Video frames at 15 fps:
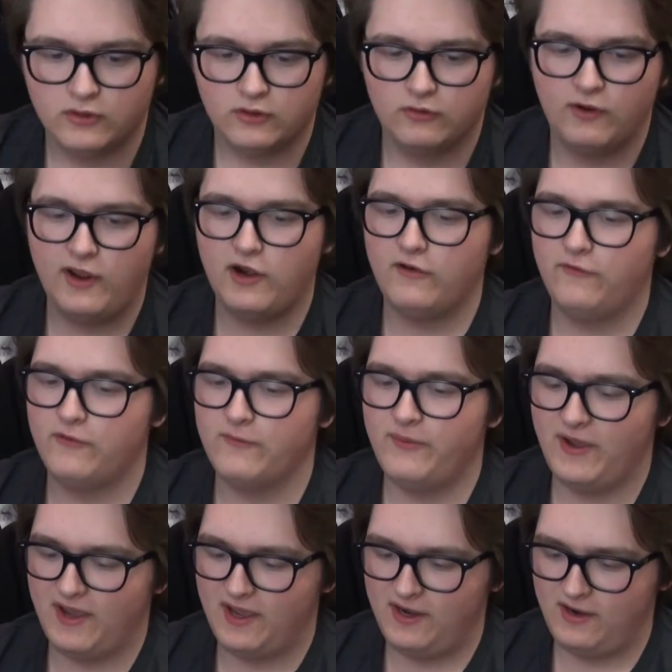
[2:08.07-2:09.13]
right off the
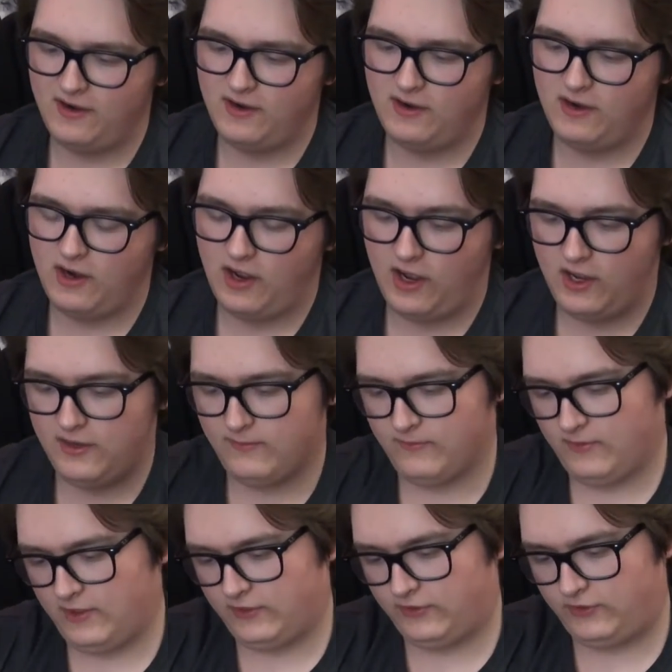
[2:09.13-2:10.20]
bat, I am
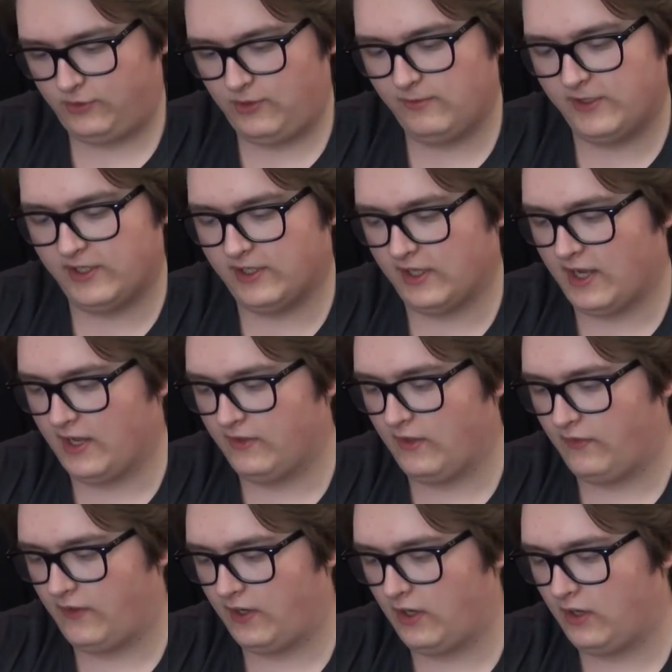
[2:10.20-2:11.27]
extremely glad that